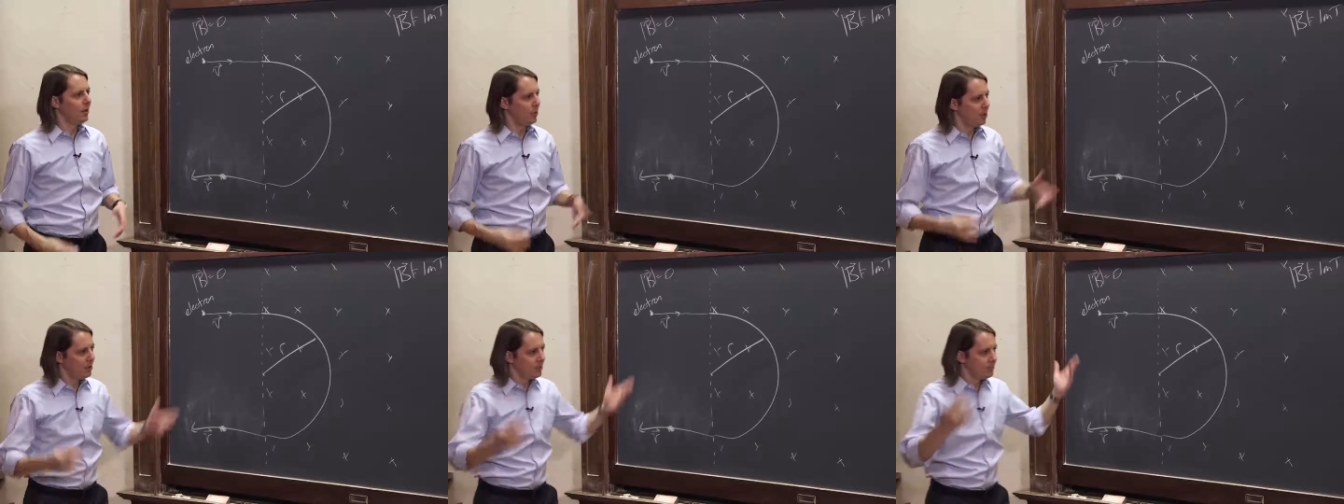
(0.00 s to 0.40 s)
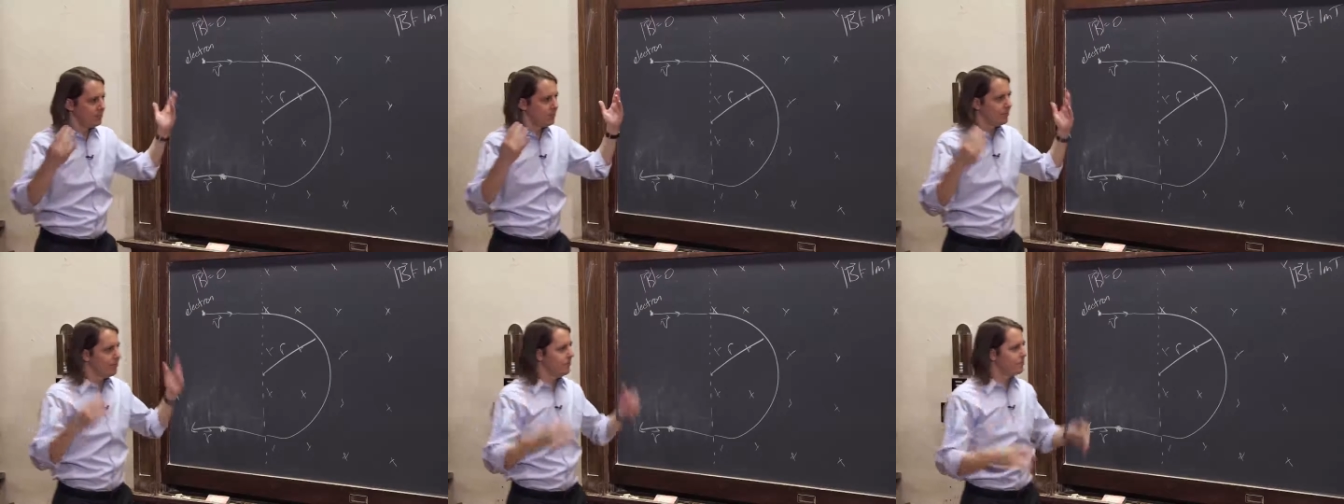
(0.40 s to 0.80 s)
Well,
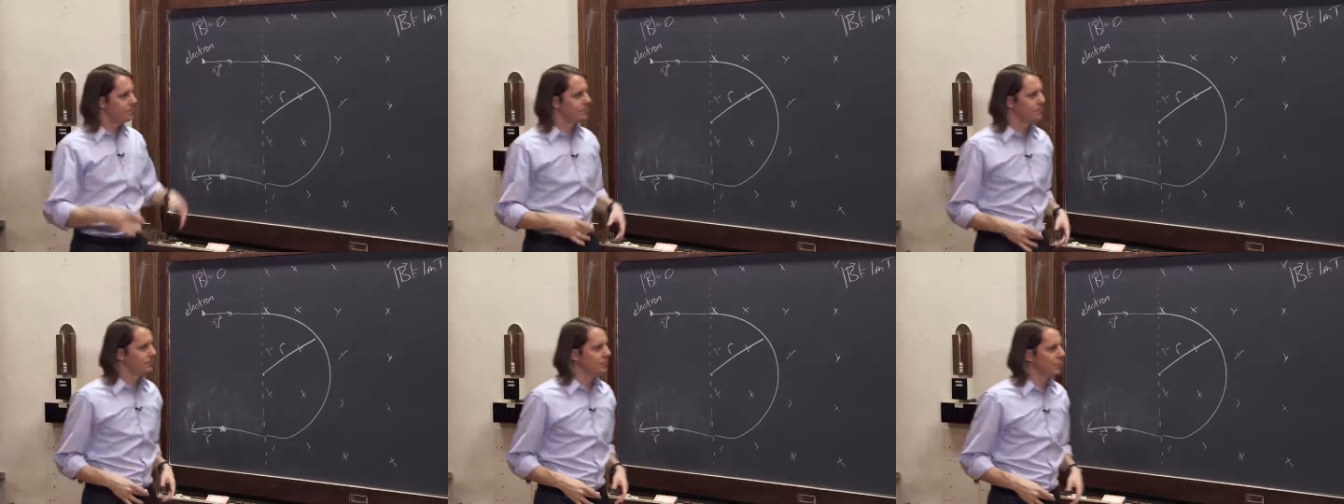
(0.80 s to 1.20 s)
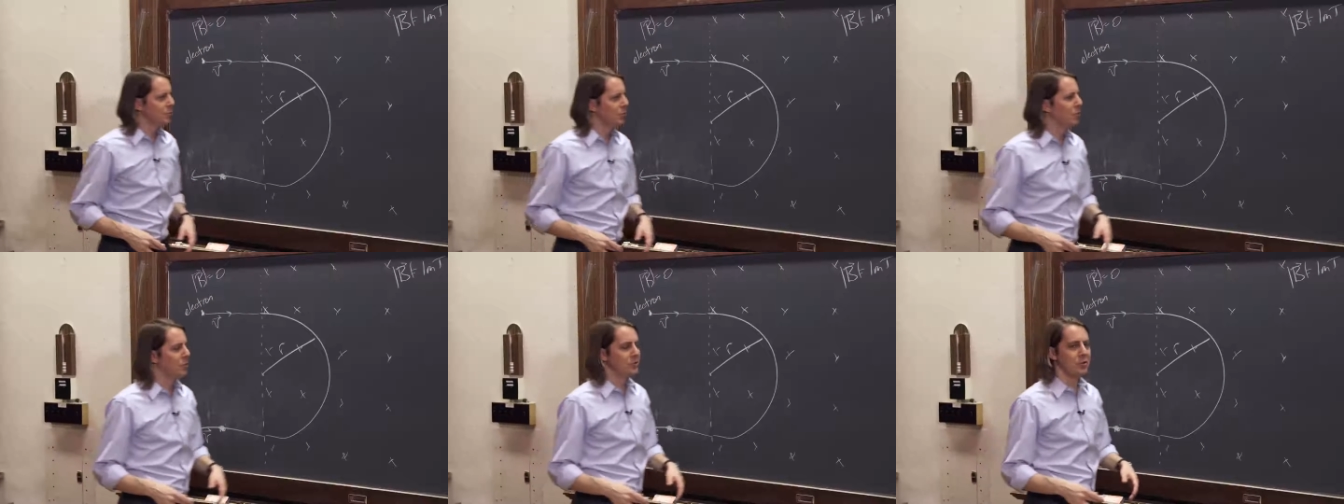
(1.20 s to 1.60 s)
when
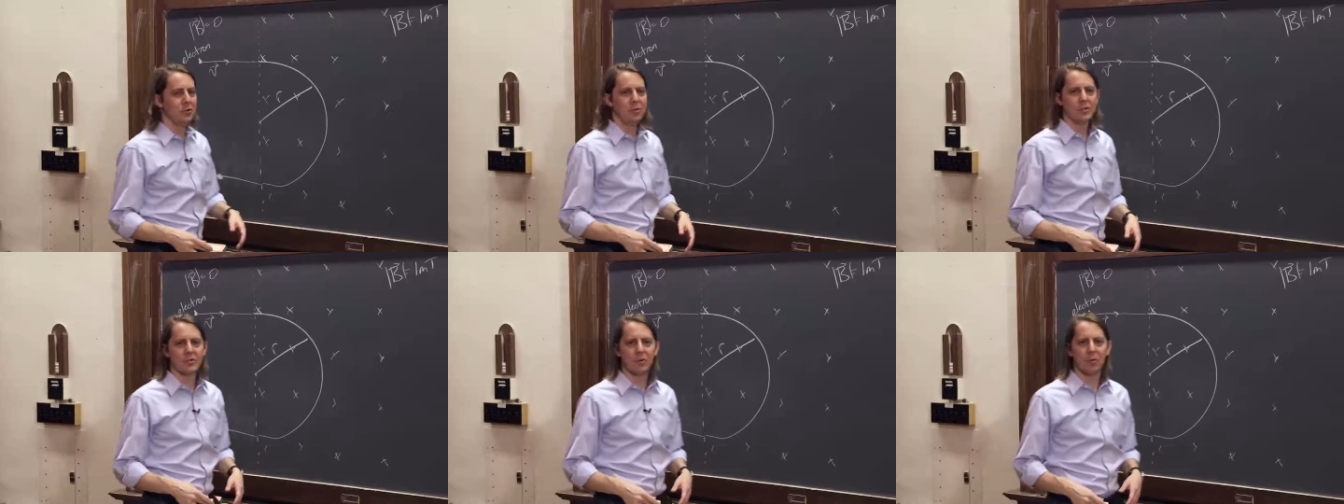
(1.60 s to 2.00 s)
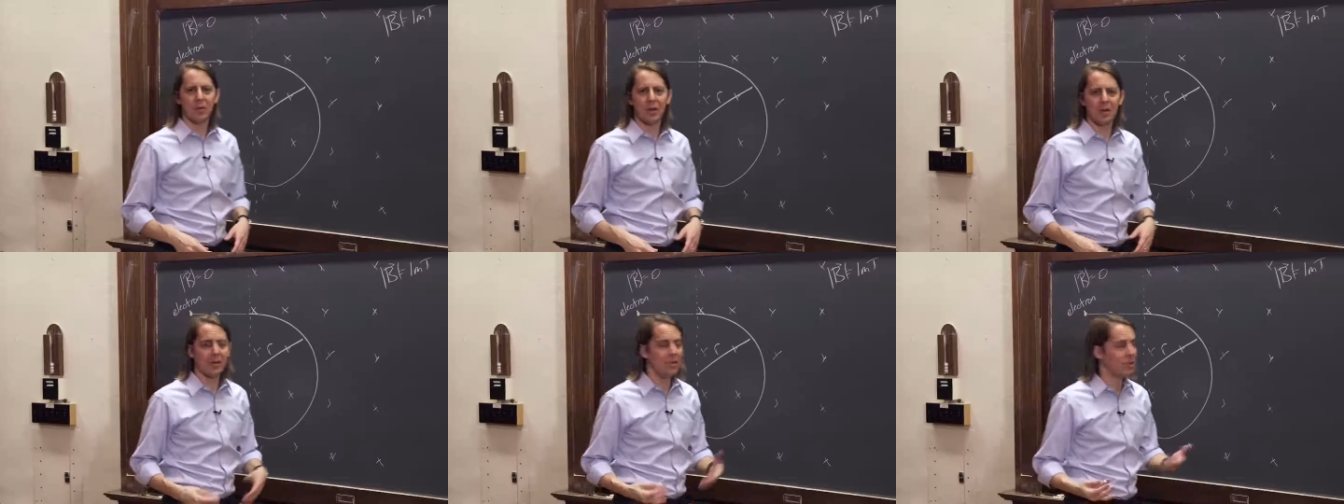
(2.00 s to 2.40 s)
you know what to do, you just start
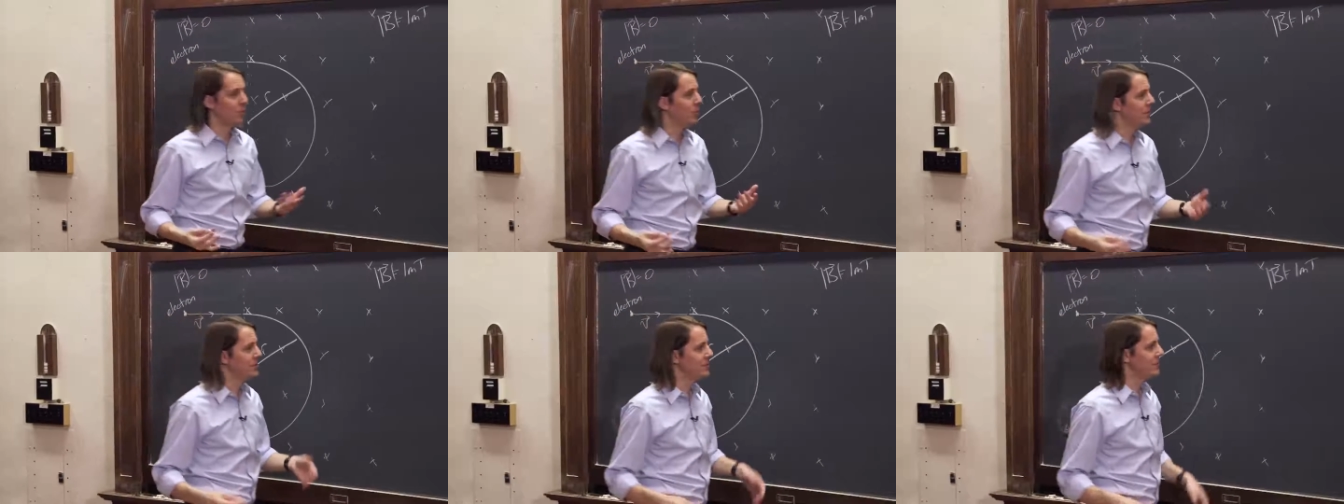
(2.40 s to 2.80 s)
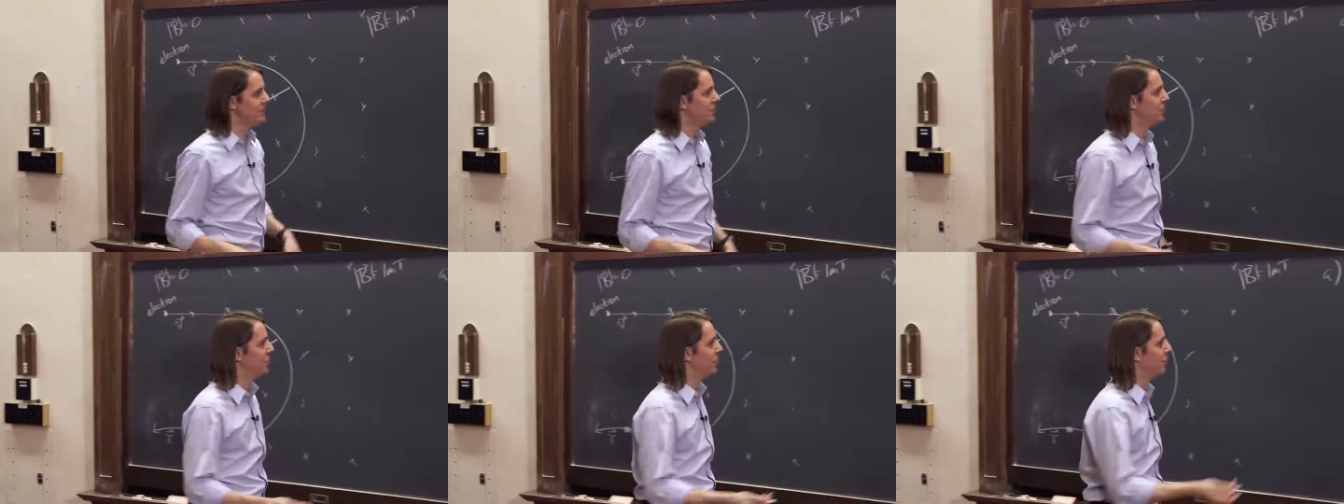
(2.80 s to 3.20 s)
writing down the equations
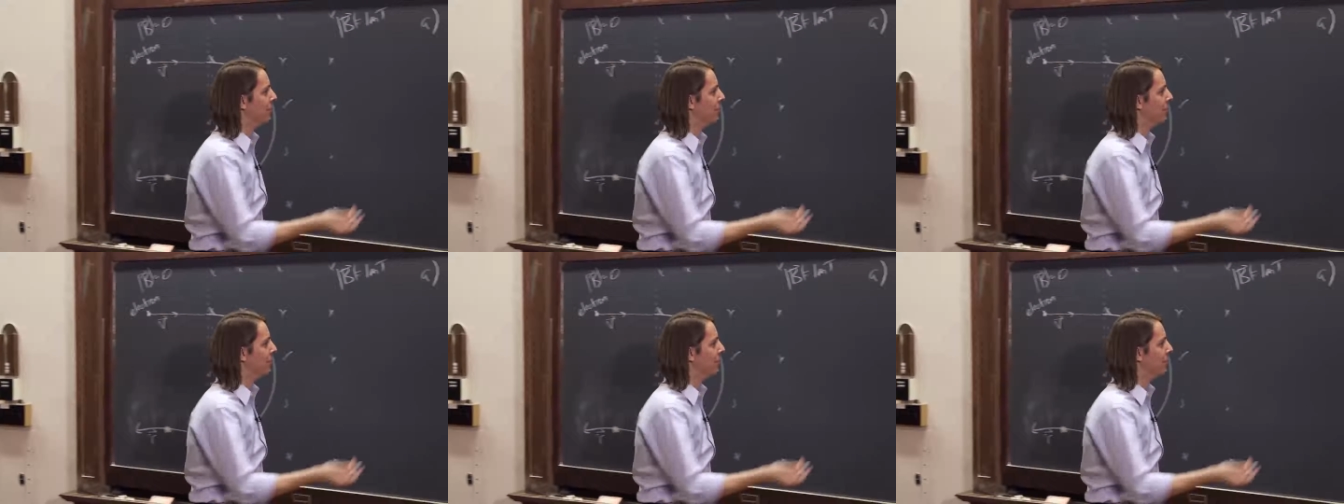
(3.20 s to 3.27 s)
that you know.